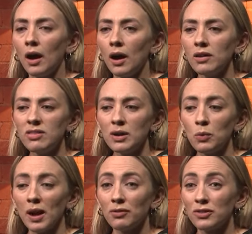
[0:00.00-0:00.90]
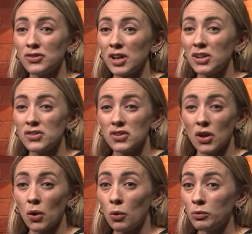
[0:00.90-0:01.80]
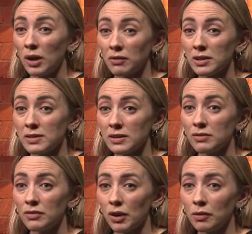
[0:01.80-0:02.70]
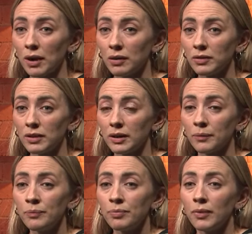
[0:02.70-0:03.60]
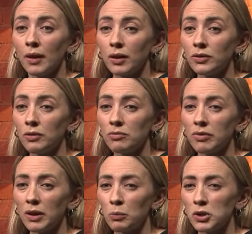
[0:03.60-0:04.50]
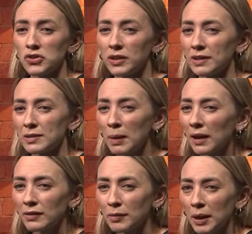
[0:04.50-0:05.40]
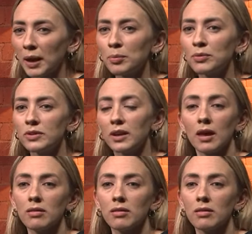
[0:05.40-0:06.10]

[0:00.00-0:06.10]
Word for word: I think we have to change the whole narrative around it. I don't think we should expect to be able to get